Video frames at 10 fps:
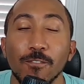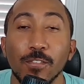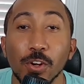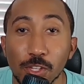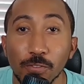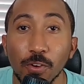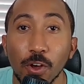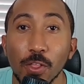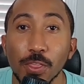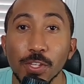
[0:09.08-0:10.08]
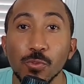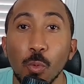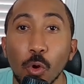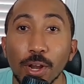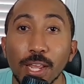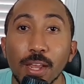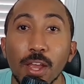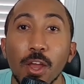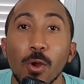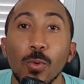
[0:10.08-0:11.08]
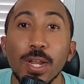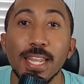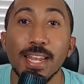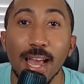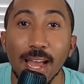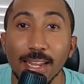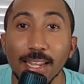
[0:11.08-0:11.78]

First of all, this morning we did not